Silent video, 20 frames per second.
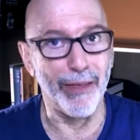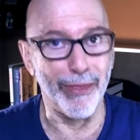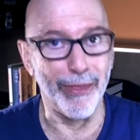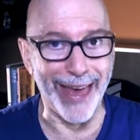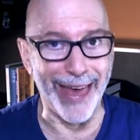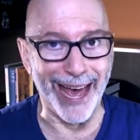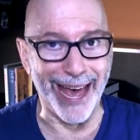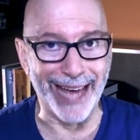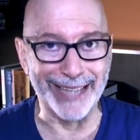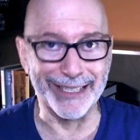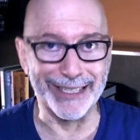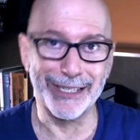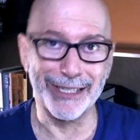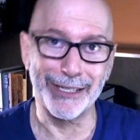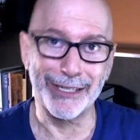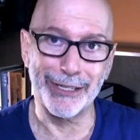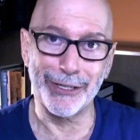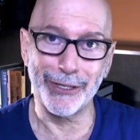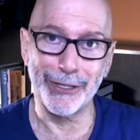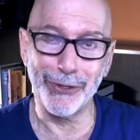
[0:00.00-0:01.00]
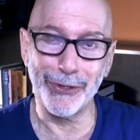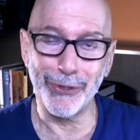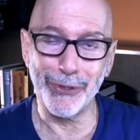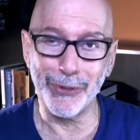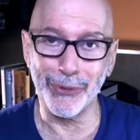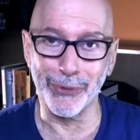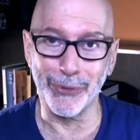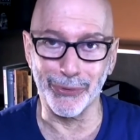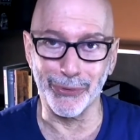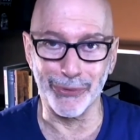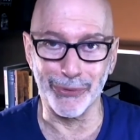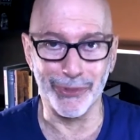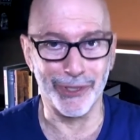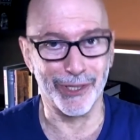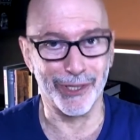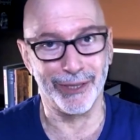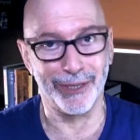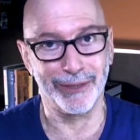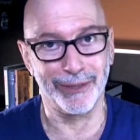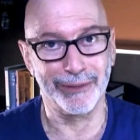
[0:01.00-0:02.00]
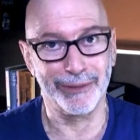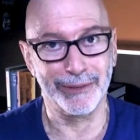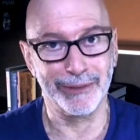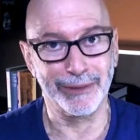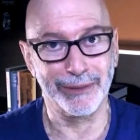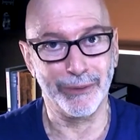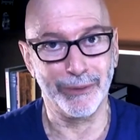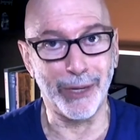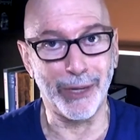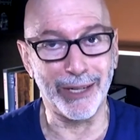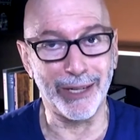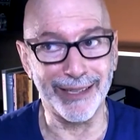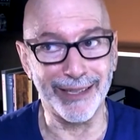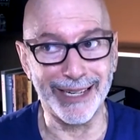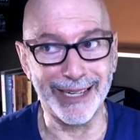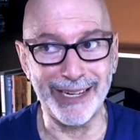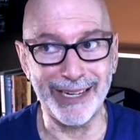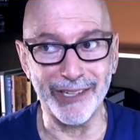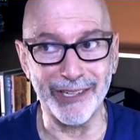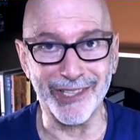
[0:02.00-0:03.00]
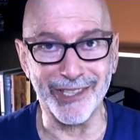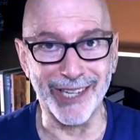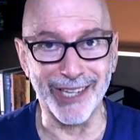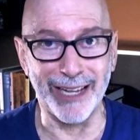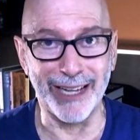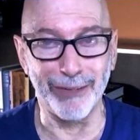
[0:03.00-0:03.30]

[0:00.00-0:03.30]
that news. Well, here's a